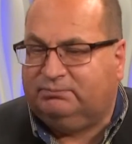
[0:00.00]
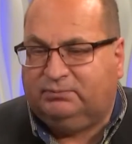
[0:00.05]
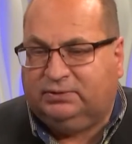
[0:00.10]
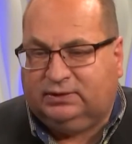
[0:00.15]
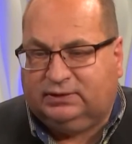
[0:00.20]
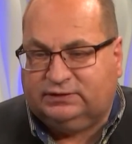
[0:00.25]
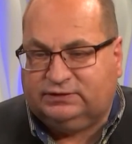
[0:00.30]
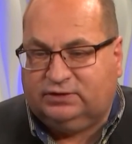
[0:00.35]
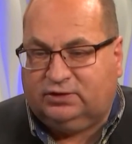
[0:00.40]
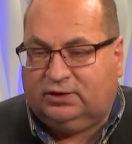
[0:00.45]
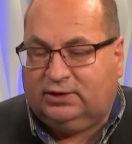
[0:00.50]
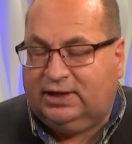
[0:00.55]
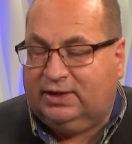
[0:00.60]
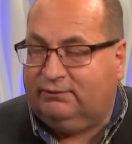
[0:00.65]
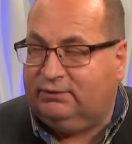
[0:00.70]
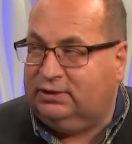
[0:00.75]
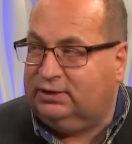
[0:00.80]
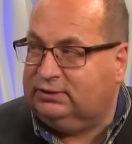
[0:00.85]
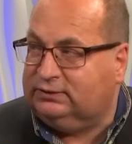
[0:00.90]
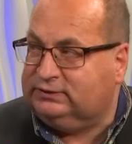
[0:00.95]
because you're going to
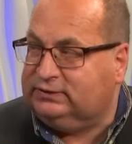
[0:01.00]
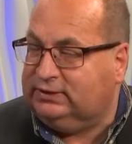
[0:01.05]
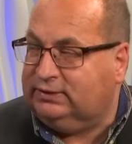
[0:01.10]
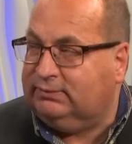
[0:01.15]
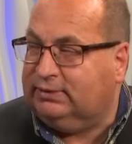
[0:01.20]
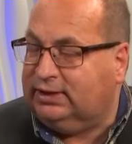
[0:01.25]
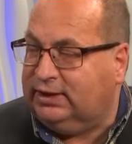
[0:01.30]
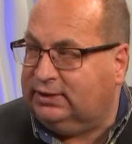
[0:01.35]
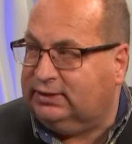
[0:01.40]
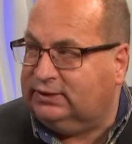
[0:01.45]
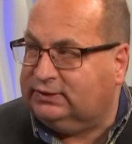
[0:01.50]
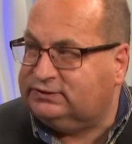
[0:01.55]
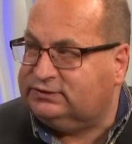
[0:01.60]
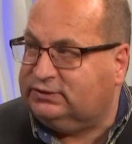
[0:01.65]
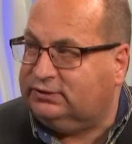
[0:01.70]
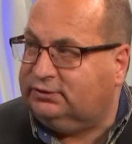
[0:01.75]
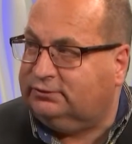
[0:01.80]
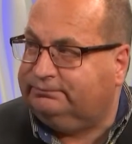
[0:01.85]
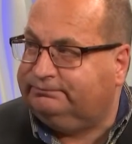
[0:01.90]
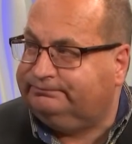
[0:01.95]
have a young team again next
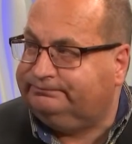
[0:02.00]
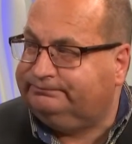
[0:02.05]
year.